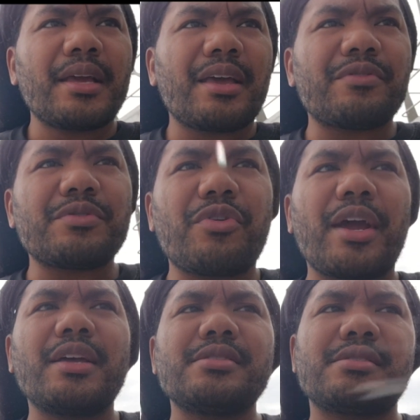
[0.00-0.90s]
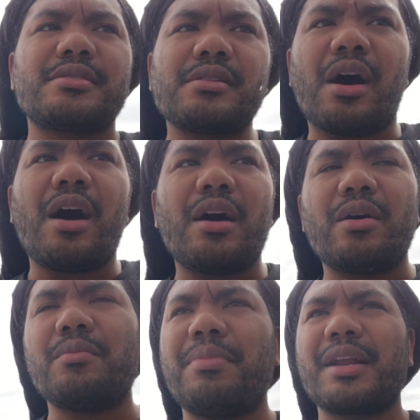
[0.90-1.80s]
If it rains,
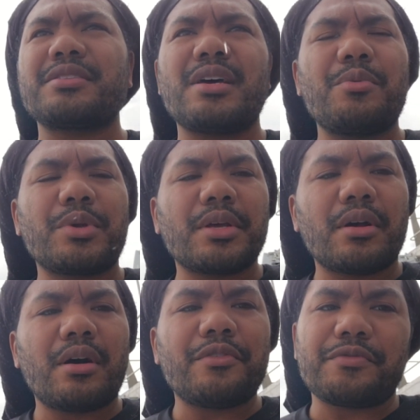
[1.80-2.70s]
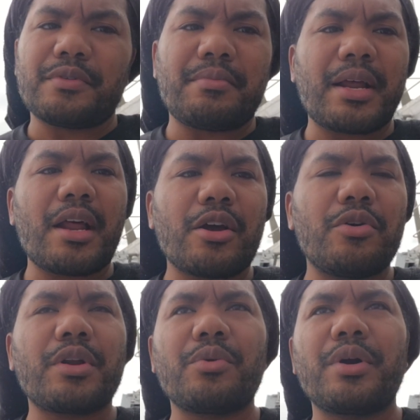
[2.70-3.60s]
by the time we get off, it might not
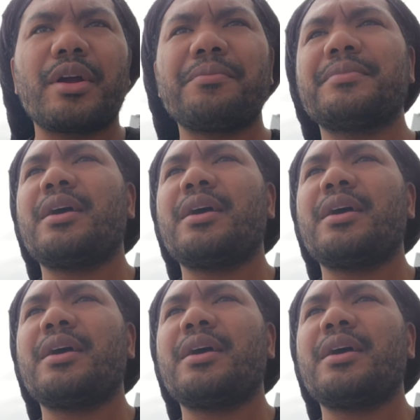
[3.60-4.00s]
go anywhere.